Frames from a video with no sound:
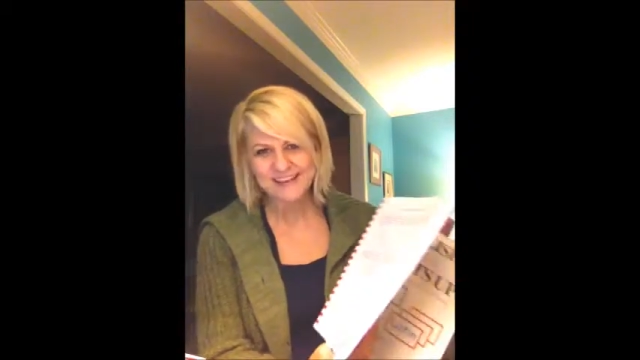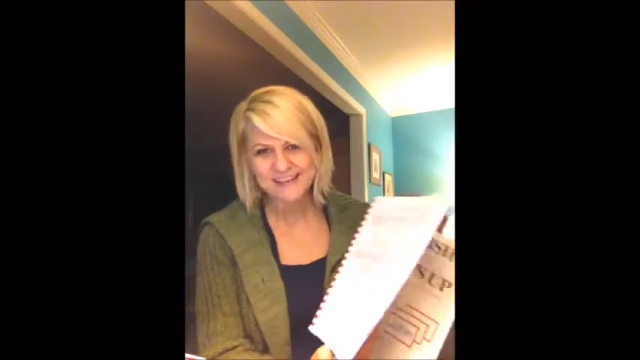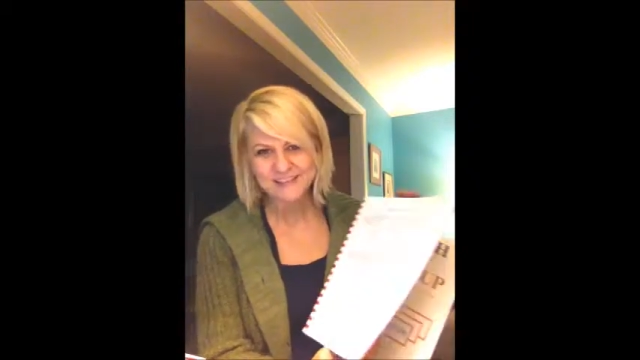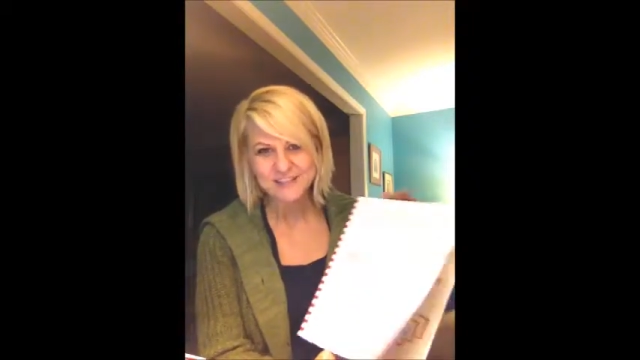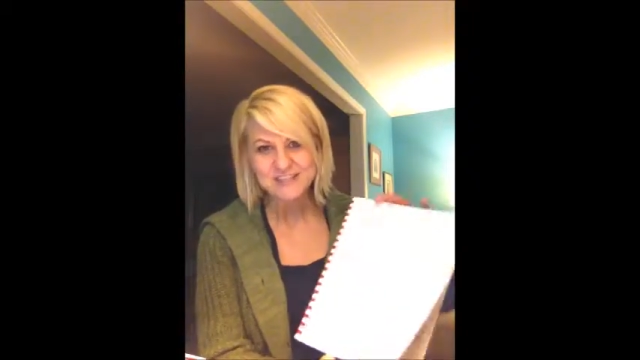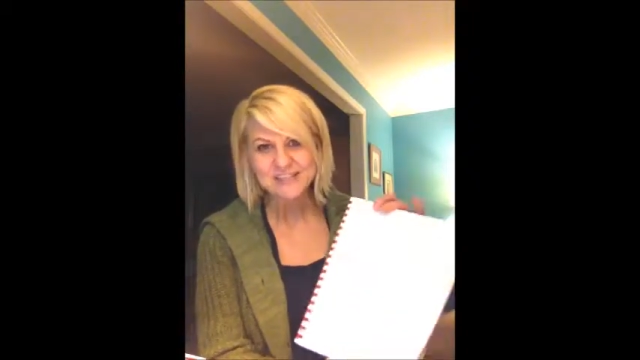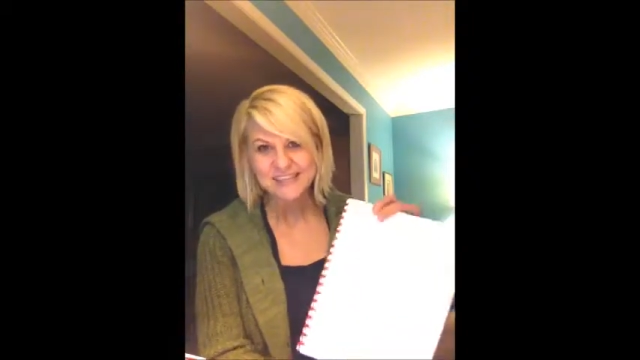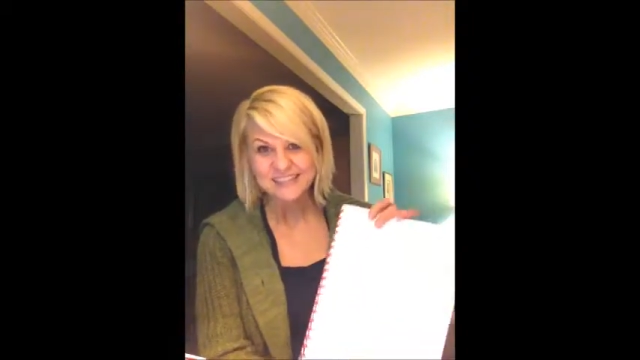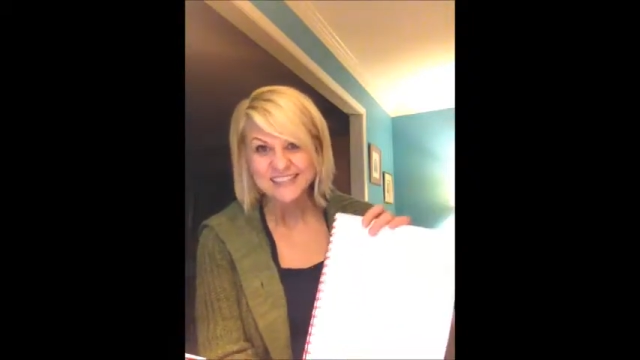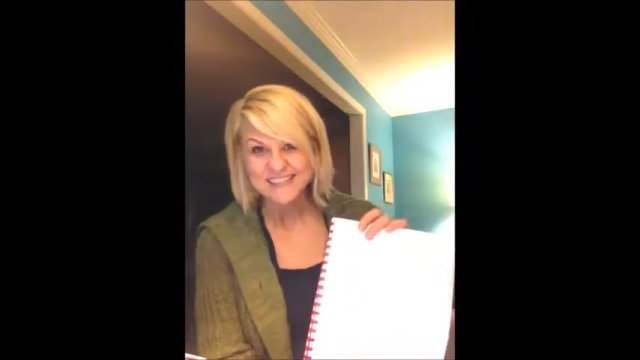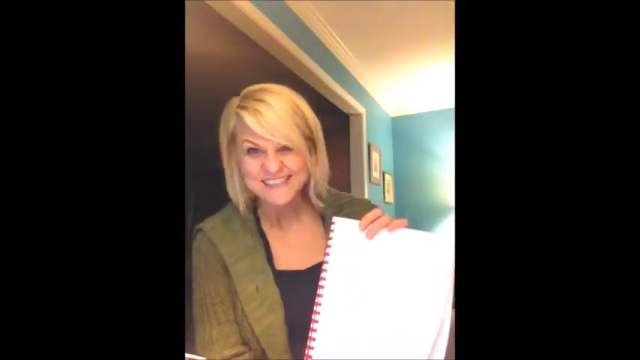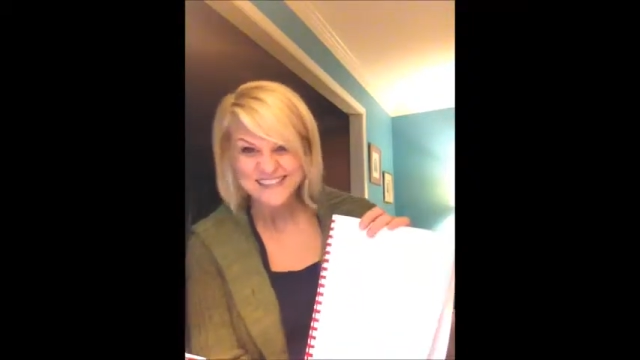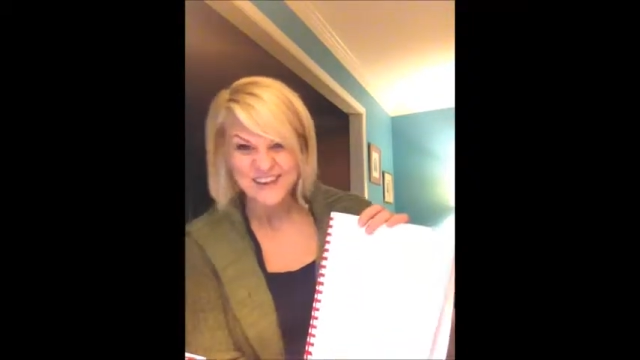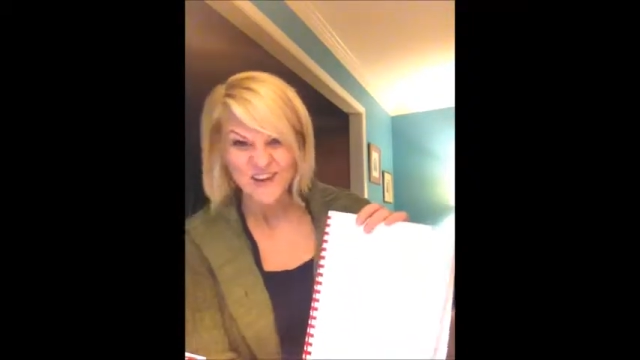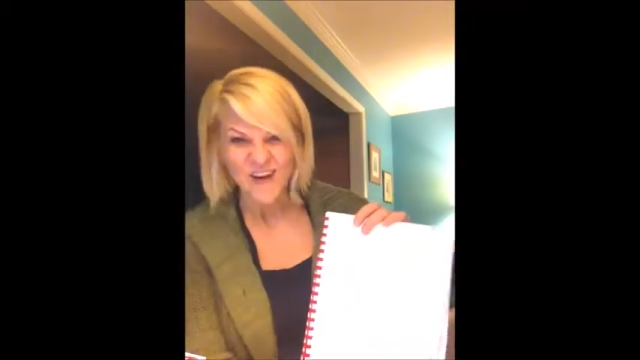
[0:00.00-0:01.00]
Just like
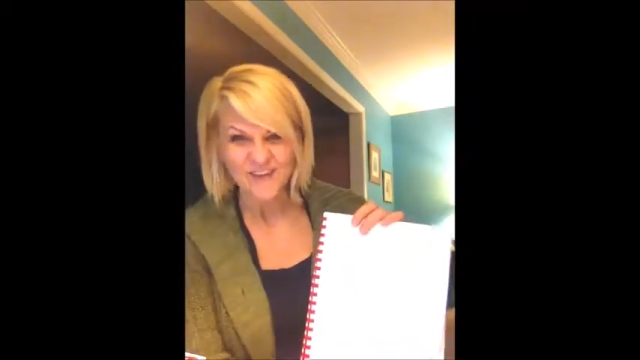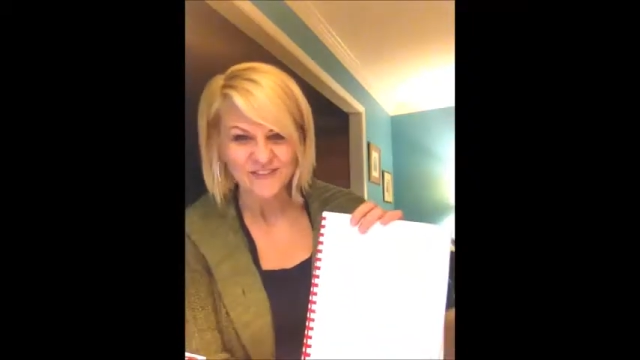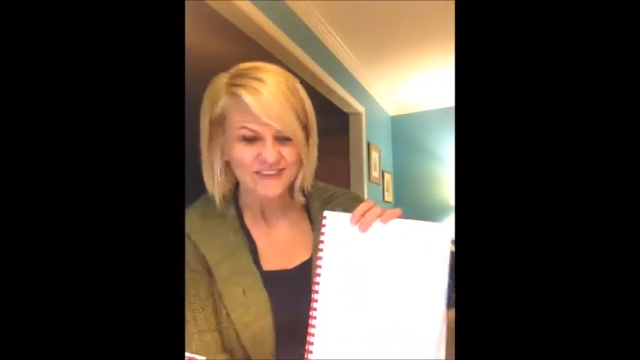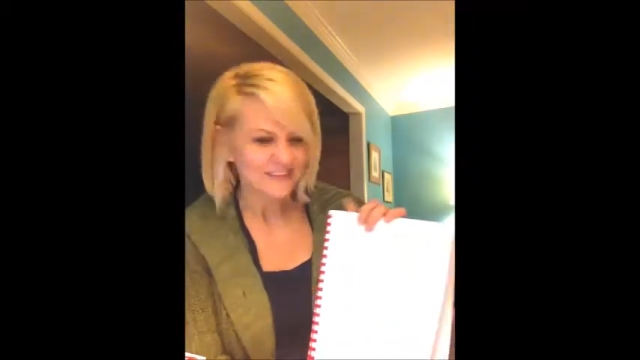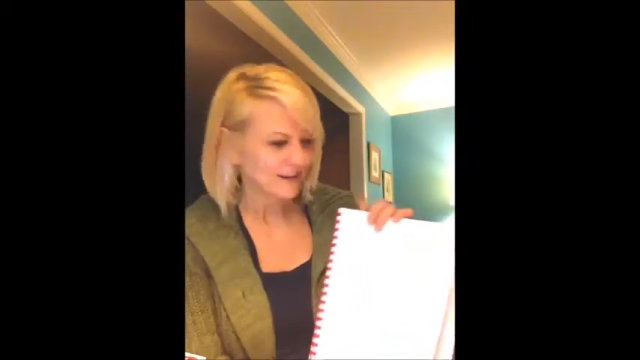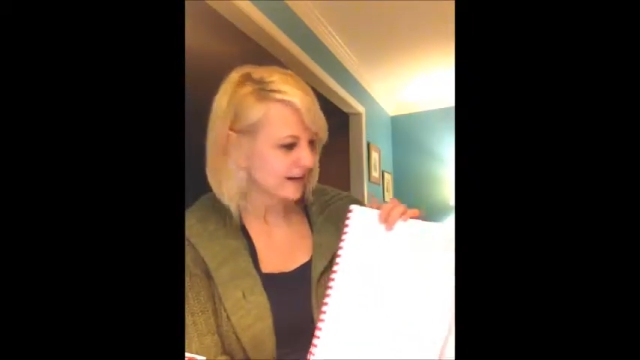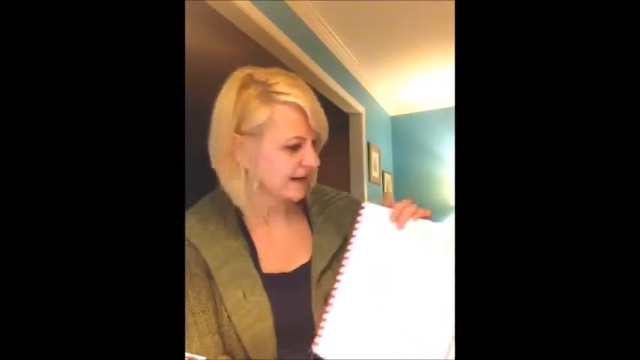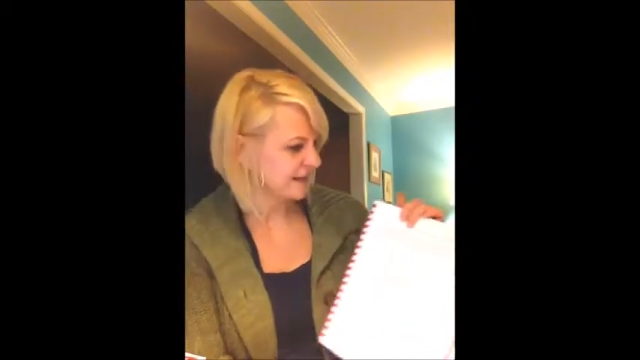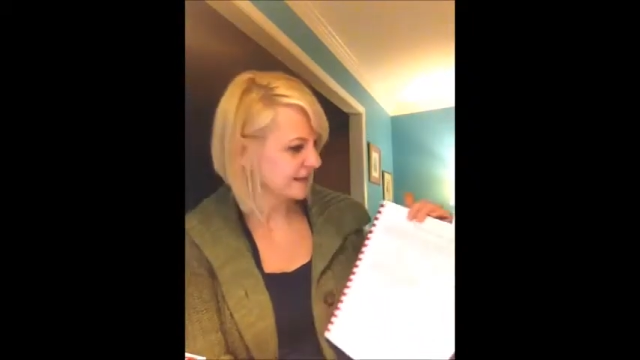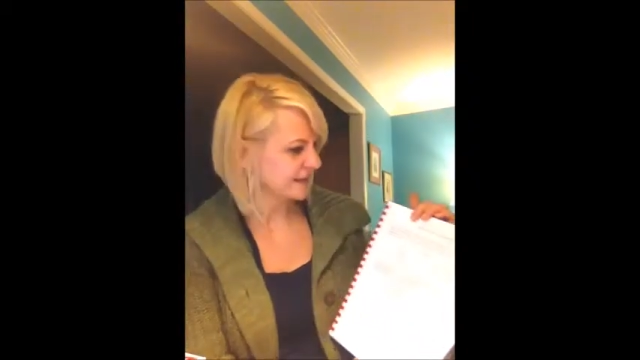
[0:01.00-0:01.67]
let's get on with it kind